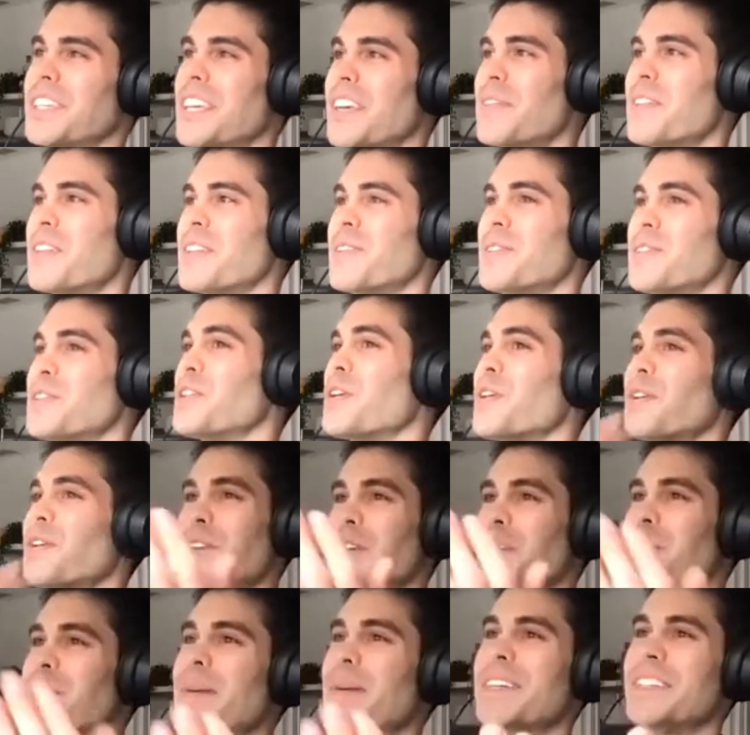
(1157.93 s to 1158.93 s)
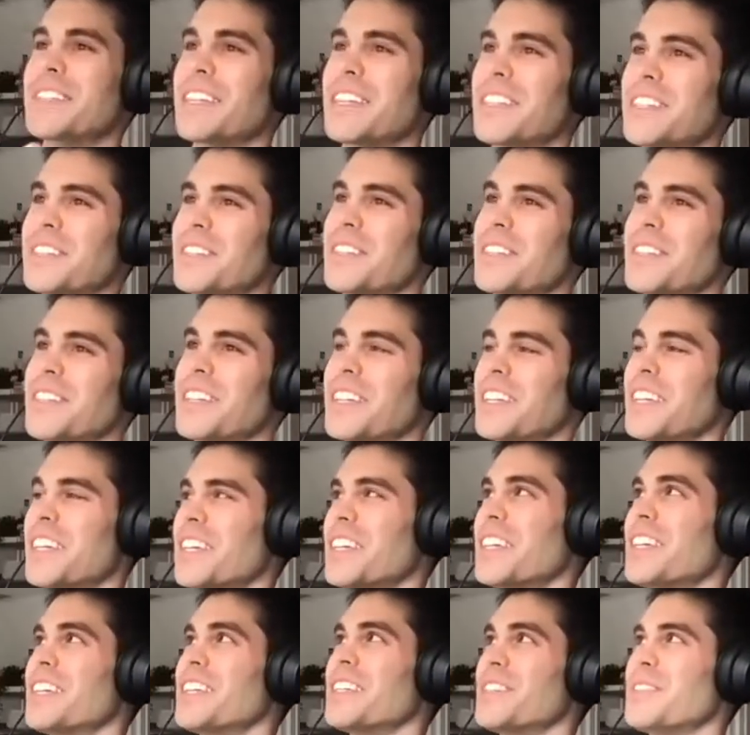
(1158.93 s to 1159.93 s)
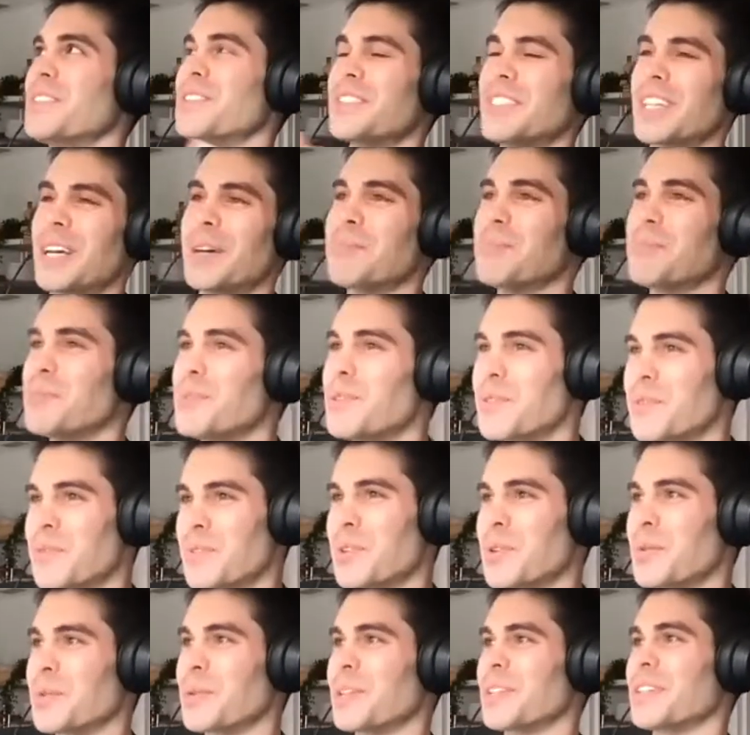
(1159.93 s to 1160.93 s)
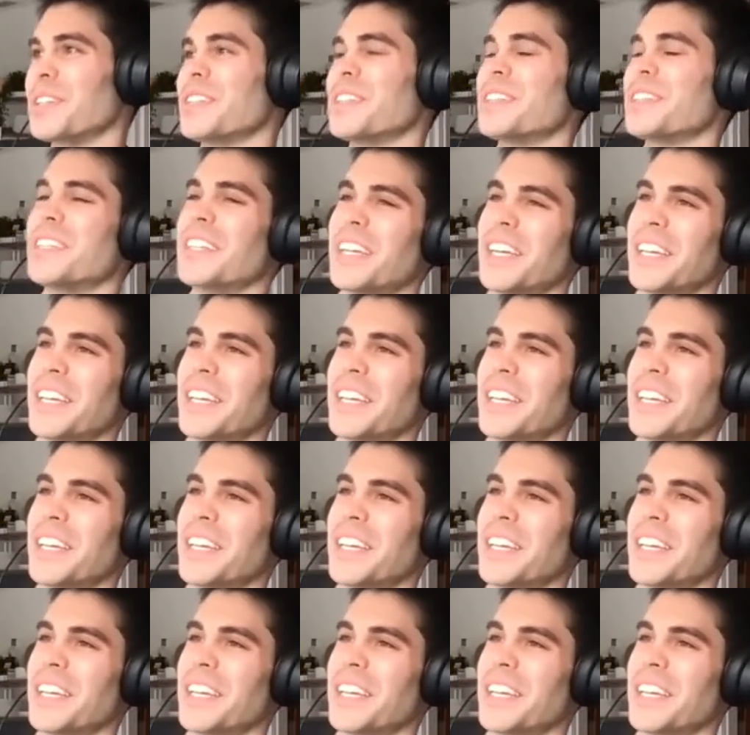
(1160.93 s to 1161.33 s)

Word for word: Even if you don't know the best answer, you just help move it forward.